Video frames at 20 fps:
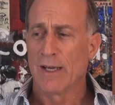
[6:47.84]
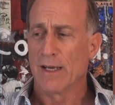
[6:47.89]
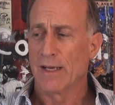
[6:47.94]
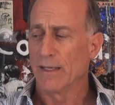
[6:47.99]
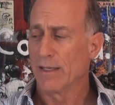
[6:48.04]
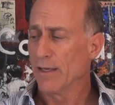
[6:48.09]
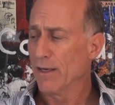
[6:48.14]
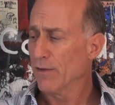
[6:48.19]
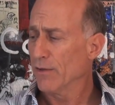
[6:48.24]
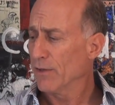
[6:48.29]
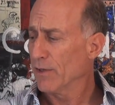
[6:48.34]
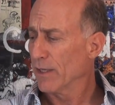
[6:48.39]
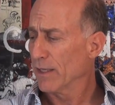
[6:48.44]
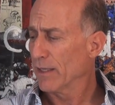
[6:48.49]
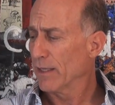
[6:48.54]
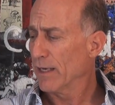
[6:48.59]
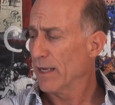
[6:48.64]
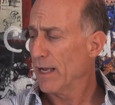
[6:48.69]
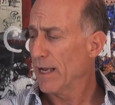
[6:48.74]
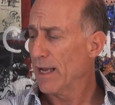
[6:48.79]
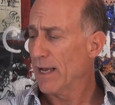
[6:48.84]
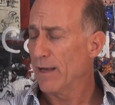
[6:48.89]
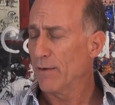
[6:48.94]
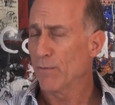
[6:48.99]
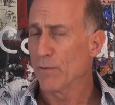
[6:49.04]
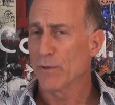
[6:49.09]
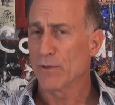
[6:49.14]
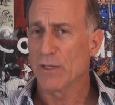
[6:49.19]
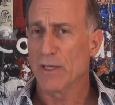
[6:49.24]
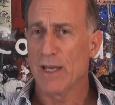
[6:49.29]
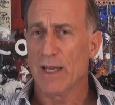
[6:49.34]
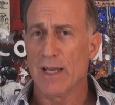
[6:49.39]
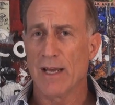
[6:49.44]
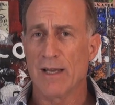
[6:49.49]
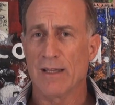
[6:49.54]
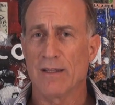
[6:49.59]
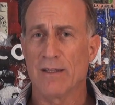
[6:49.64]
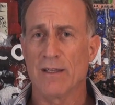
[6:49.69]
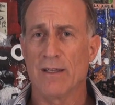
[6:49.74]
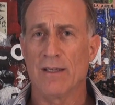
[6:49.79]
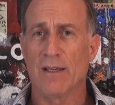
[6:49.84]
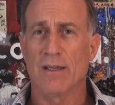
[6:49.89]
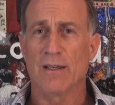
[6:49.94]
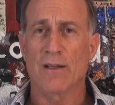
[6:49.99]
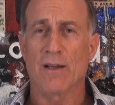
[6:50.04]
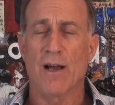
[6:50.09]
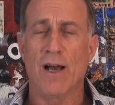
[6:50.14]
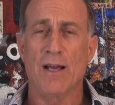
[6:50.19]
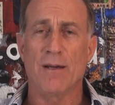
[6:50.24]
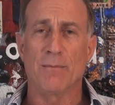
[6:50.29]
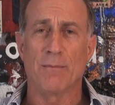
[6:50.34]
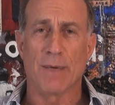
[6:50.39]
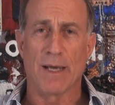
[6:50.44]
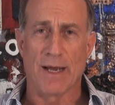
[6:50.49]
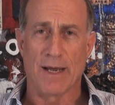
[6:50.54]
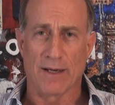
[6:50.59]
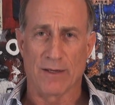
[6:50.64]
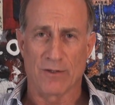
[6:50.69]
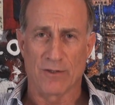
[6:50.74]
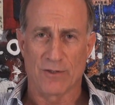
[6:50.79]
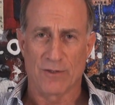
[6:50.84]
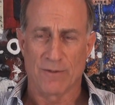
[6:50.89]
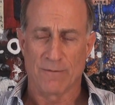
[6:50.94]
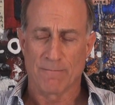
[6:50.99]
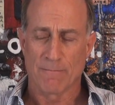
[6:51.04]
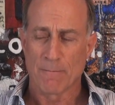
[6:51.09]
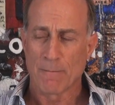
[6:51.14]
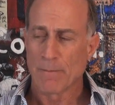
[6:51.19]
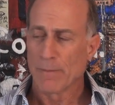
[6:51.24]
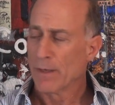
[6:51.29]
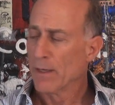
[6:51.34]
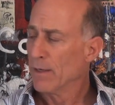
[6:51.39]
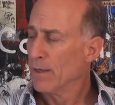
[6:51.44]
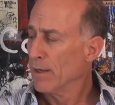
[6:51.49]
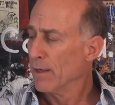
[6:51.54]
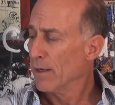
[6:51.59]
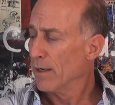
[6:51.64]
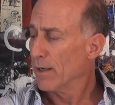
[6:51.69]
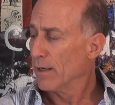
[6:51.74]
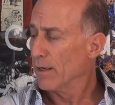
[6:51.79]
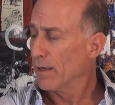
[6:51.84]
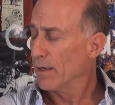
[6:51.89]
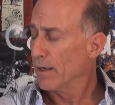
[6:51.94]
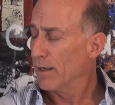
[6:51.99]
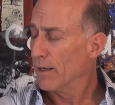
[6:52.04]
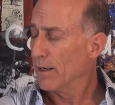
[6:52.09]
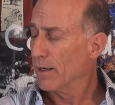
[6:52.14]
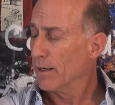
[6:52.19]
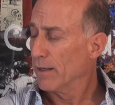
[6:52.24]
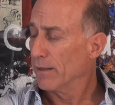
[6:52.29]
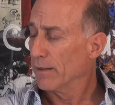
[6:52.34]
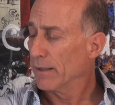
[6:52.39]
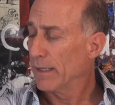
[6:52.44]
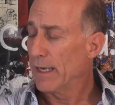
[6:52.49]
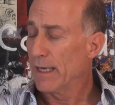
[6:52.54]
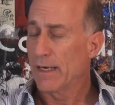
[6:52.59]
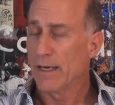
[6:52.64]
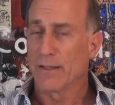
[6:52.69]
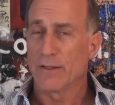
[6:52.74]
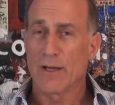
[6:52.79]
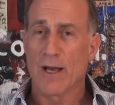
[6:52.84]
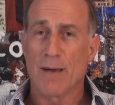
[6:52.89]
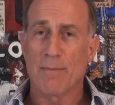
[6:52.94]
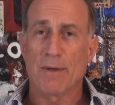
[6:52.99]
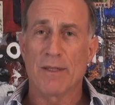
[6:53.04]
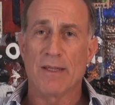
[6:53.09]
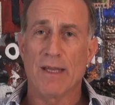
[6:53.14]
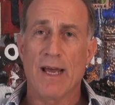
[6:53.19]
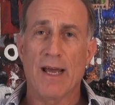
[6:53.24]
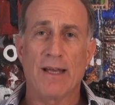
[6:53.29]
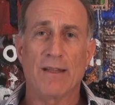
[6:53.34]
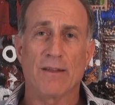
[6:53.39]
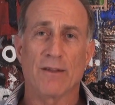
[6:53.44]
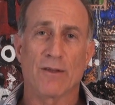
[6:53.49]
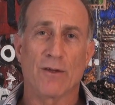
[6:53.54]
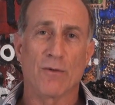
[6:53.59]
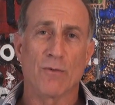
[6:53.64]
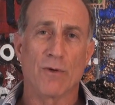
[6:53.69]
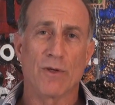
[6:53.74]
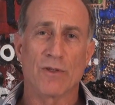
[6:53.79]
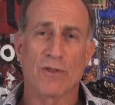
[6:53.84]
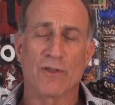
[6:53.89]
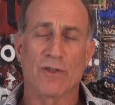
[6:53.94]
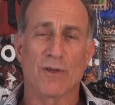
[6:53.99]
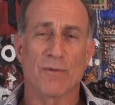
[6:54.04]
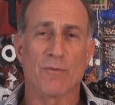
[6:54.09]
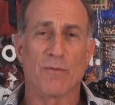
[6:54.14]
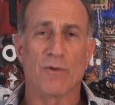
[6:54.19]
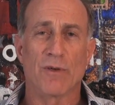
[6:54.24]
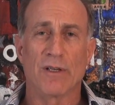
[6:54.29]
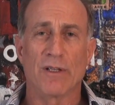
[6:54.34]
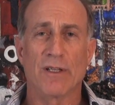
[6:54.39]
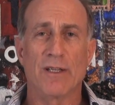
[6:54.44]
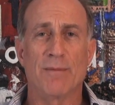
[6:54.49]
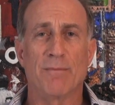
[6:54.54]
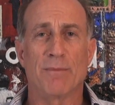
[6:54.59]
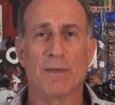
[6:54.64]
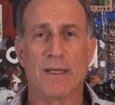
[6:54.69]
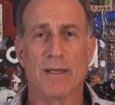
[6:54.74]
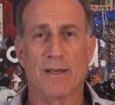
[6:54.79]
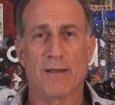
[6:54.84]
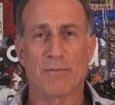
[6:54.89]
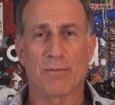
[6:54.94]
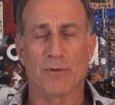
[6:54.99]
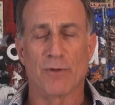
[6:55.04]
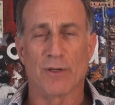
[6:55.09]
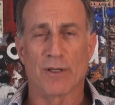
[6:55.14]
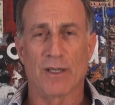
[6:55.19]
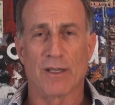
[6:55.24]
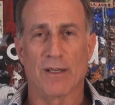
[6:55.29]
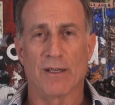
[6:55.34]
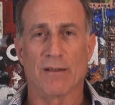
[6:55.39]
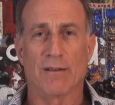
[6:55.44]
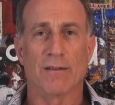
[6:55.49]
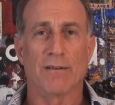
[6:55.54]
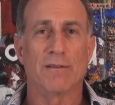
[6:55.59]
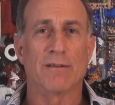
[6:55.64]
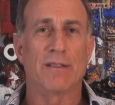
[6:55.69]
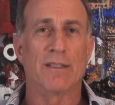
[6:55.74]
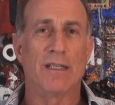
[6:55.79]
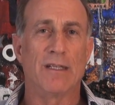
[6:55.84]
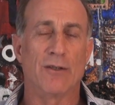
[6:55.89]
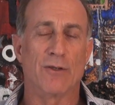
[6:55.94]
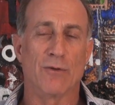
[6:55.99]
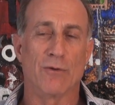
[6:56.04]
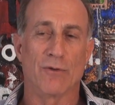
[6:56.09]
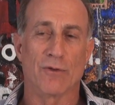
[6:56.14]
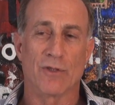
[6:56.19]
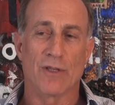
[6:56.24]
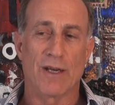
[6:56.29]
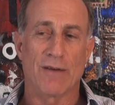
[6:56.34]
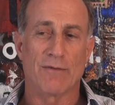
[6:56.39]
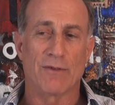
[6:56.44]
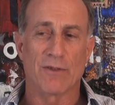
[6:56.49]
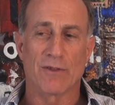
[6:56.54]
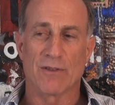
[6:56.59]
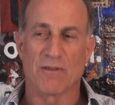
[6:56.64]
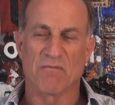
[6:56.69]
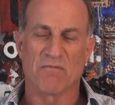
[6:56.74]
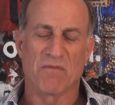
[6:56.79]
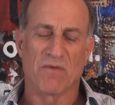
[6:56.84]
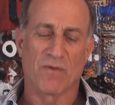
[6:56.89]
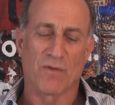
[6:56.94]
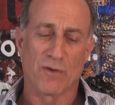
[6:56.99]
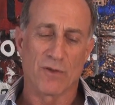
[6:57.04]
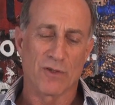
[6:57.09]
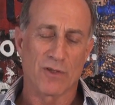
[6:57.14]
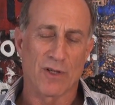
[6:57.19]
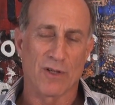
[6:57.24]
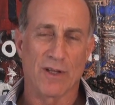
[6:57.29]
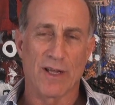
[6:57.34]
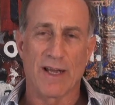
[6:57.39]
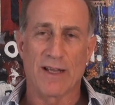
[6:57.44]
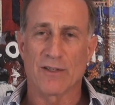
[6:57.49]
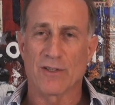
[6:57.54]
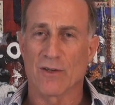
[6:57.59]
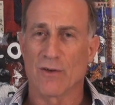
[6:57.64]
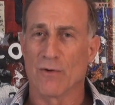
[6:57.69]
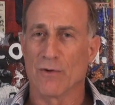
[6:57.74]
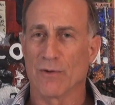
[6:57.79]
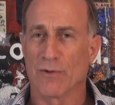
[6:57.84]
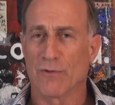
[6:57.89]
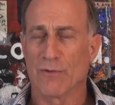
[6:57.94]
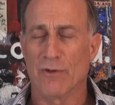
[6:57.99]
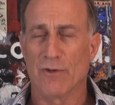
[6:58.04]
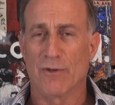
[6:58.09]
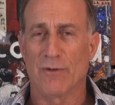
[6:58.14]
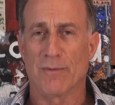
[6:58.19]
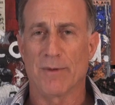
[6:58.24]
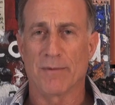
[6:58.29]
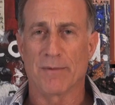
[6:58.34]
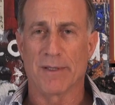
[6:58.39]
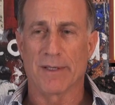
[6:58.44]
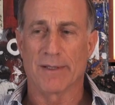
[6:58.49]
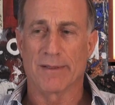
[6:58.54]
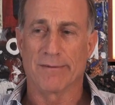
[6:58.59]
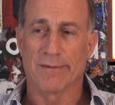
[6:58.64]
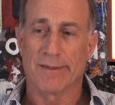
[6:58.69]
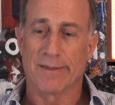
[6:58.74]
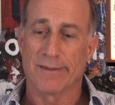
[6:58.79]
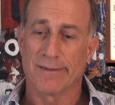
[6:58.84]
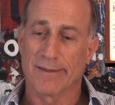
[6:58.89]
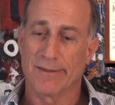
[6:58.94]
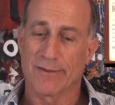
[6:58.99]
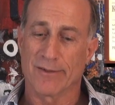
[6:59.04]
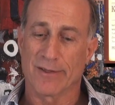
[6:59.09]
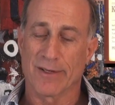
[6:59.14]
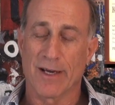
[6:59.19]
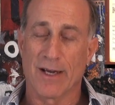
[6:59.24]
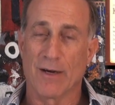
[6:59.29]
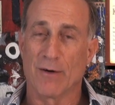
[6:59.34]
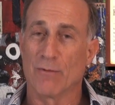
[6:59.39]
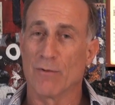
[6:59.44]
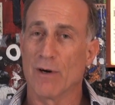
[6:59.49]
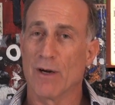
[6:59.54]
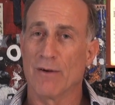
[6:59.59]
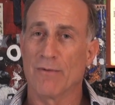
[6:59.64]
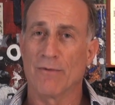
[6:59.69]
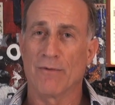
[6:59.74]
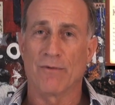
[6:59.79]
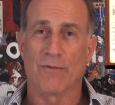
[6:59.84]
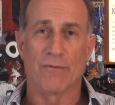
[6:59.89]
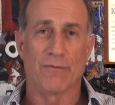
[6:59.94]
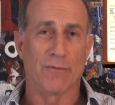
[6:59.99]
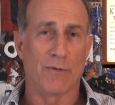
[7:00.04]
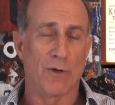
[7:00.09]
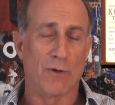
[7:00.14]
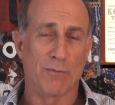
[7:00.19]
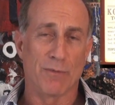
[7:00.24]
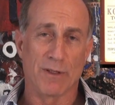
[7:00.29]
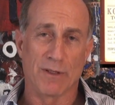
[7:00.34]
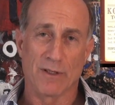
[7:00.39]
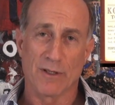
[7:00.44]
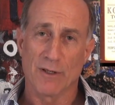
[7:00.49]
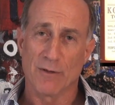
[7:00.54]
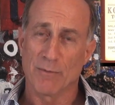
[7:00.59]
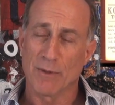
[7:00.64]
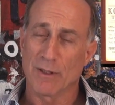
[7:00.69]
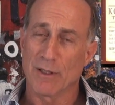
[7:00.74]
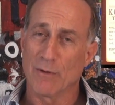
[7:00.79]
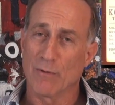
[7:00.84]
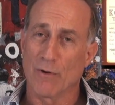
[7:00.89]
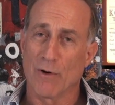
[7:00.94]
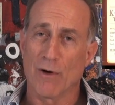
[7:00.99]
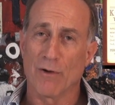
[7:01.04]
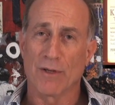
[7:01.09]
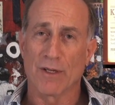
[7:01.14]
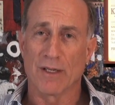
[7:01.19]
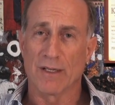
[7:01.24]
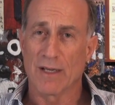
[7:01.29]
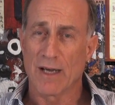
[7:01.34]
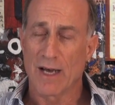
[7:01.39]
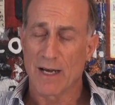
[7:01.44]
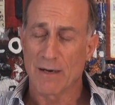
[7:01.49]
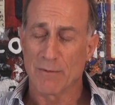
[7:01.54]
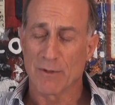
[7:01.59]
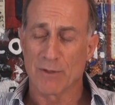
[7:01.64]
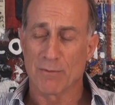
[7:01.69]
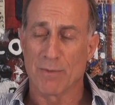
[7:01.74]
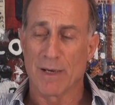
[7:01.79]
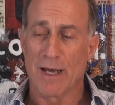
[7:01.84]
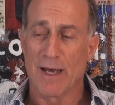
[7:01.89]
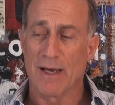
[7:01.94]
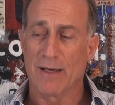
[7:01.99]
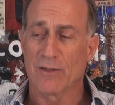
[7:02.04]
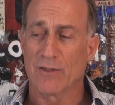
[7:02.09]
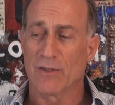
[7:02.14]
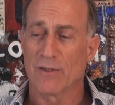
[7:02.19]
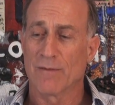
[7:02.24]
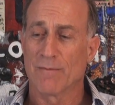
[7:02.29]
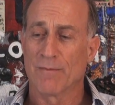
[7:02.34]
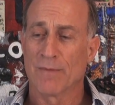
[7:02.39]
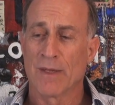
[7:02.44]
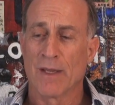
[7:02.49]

And the other thing that he had was he had the Kotton backs. And on top of that, there was some really beat up looking T207s. And first glance going through them, I'm thinking, well, these are kind of rough, no big deal. But they were all the anonymous packs,